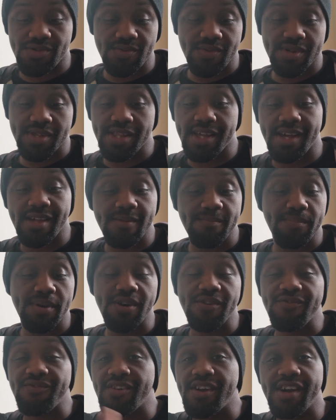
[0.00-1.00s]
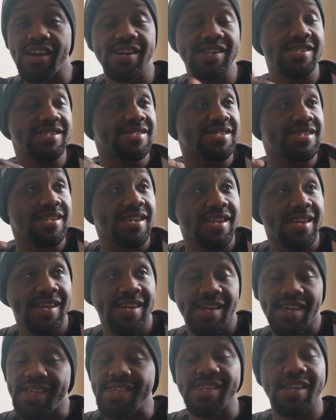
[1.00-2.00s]
through a lot of belt ranks,
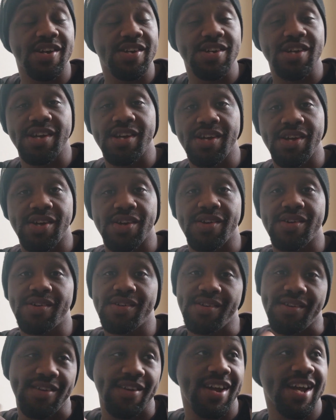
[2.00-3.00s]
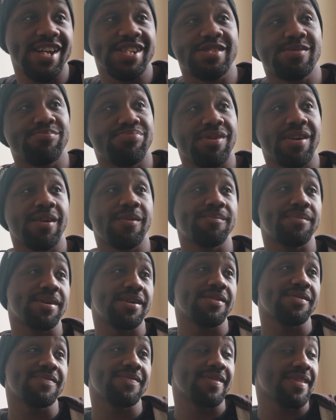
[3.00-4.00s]
and now you're here. You're at your brown
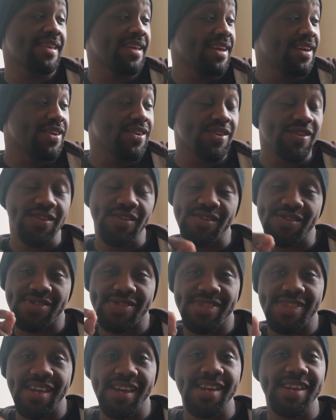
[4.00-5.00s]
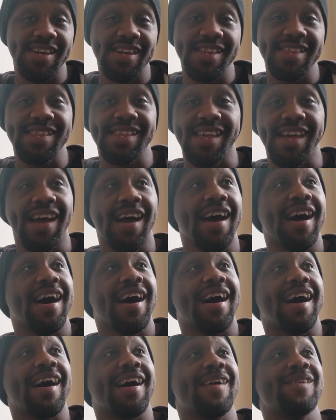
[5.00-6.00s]
belt. You're thinking,
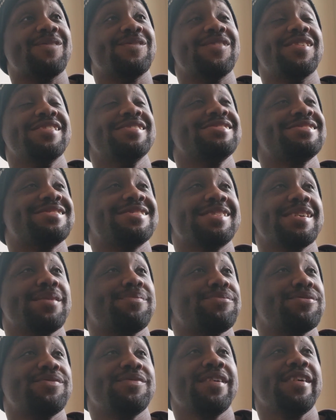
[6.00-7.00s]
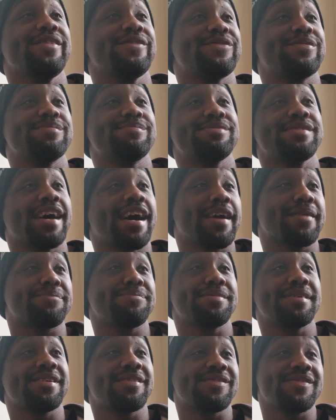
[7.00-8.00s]
I'm one step away from black
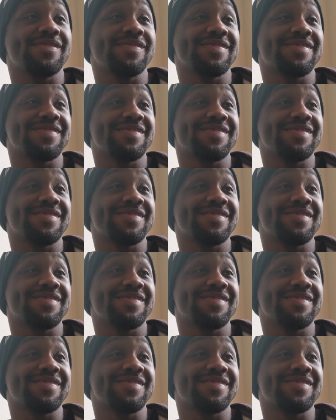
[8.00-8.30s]
belt.